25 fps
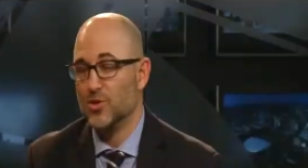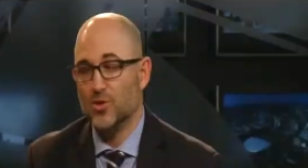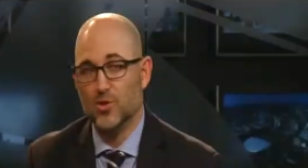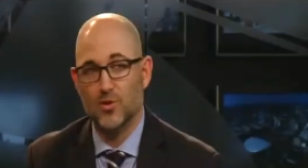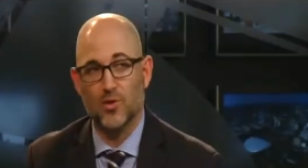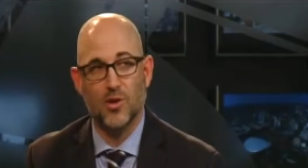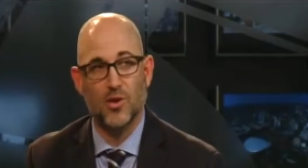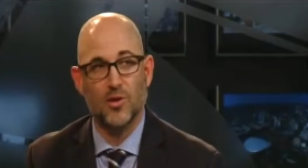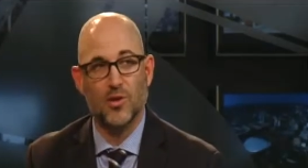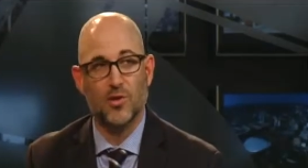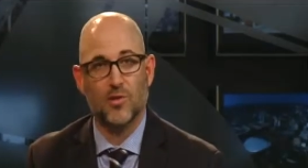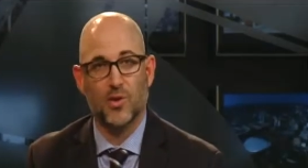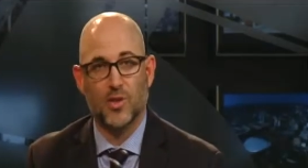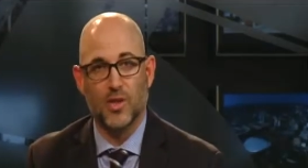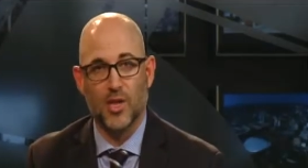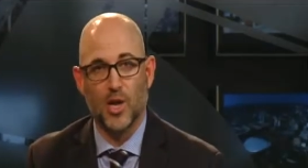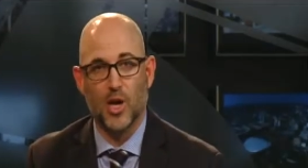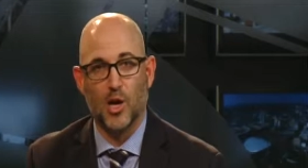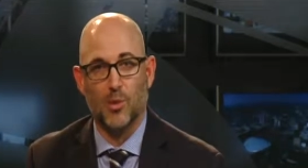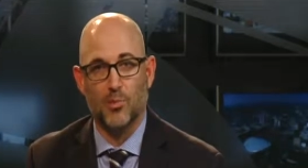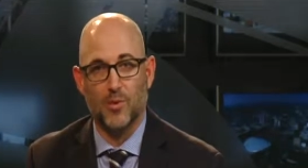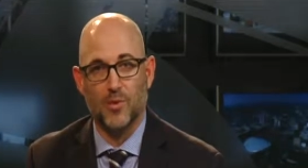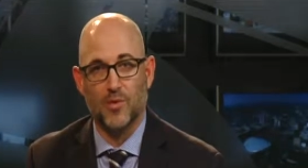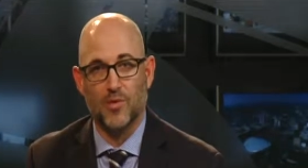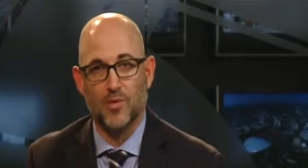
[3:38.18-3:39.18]
mm-hmm. do it with the
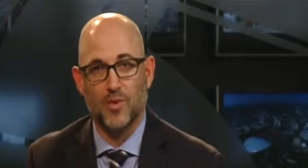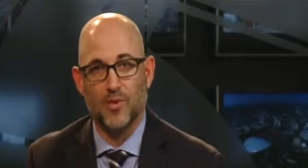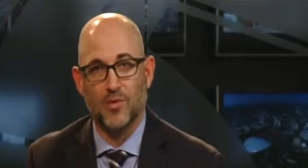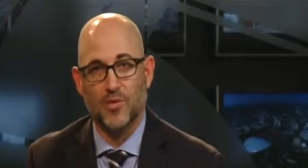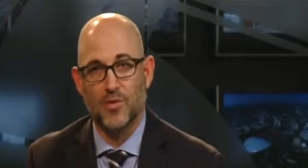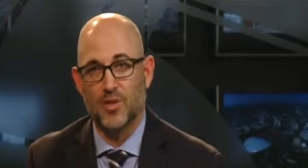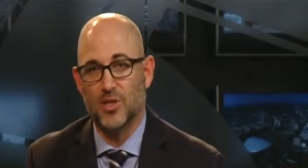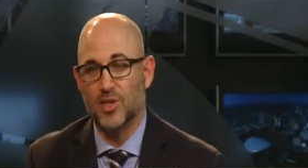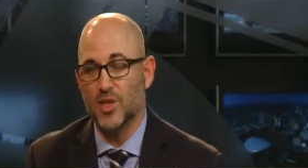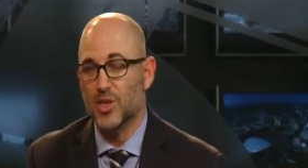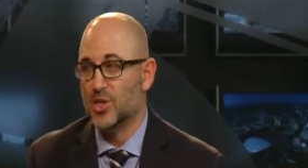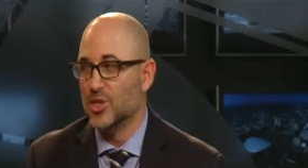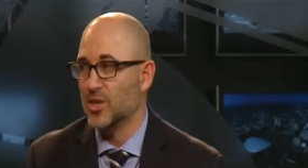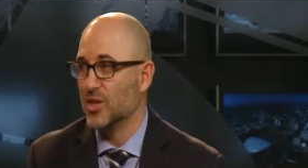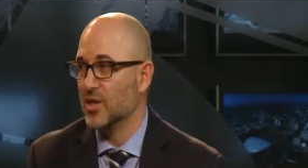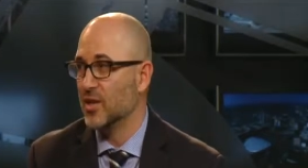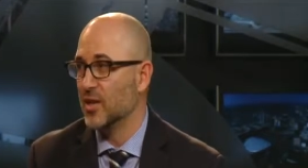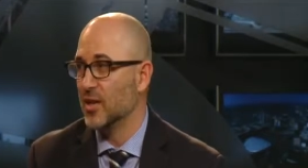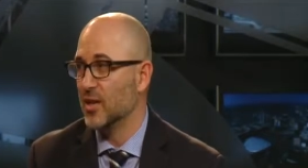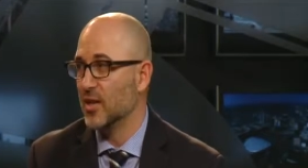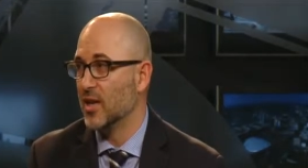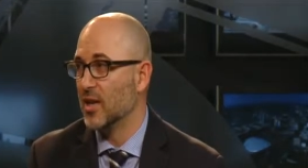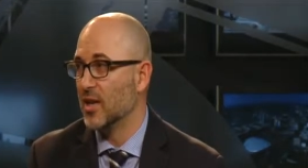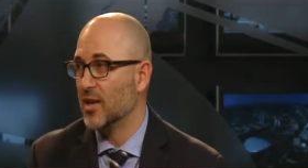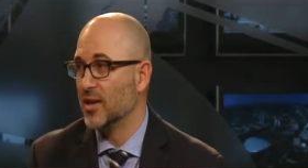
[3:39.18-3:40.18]
help of a physician
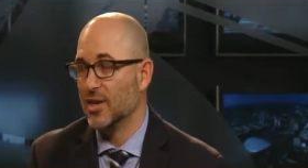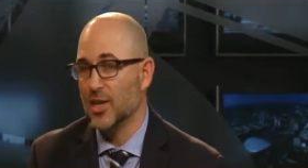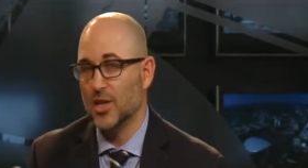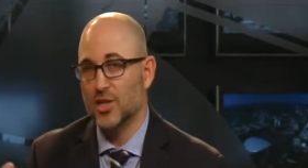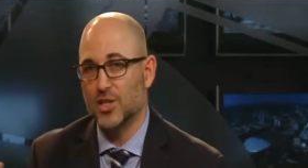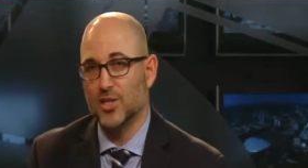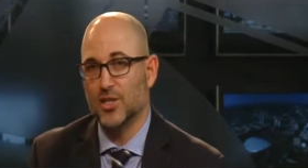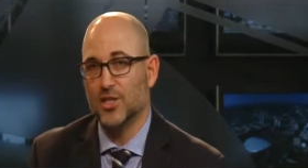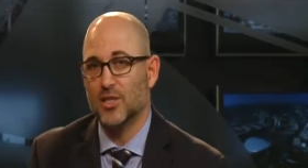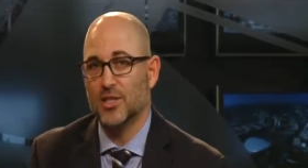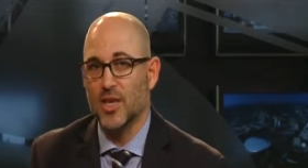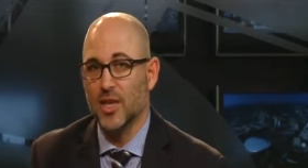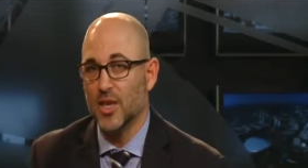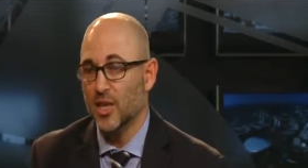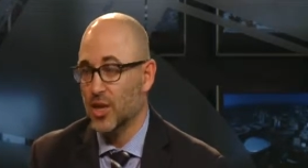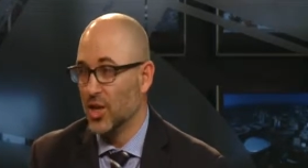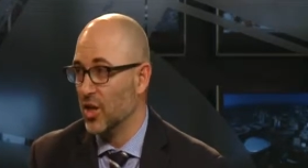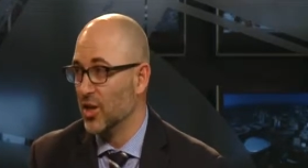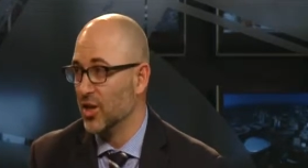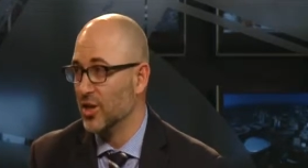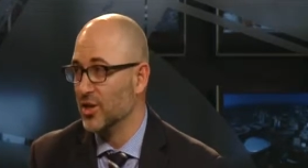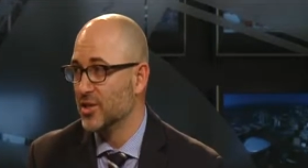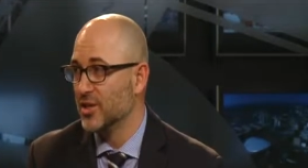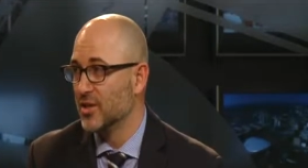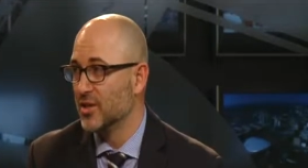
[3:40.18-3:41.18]
and an addiction
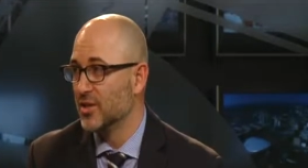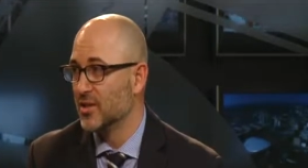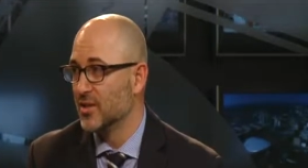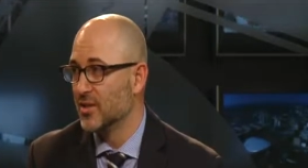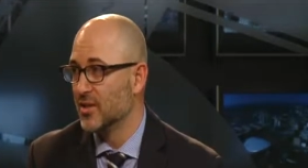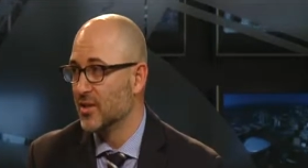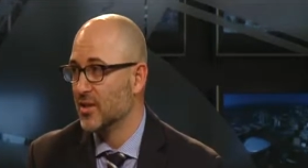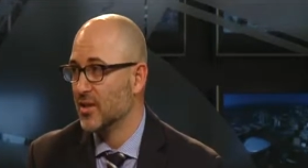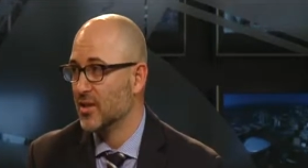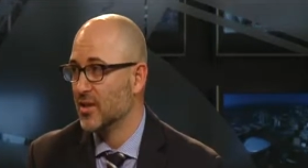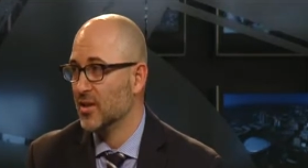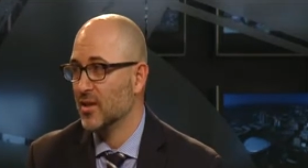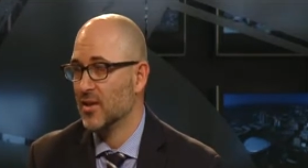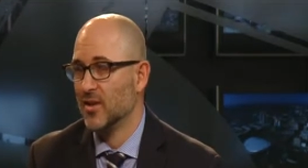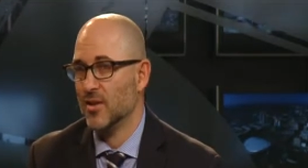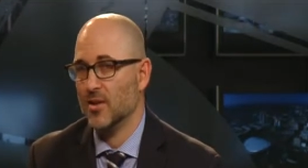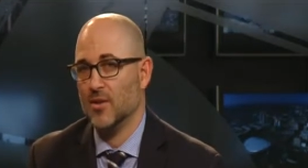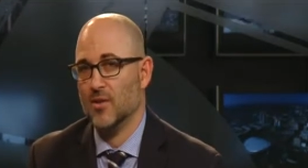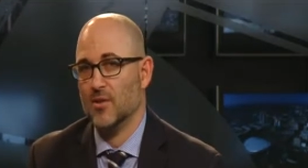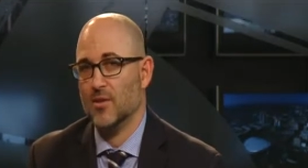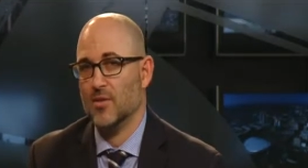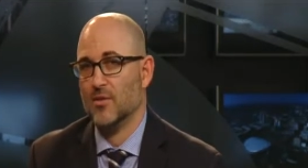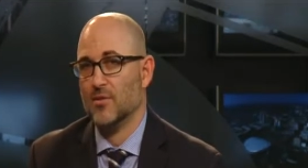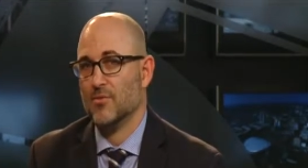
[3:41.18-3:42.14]
psychologist, mm -hmm.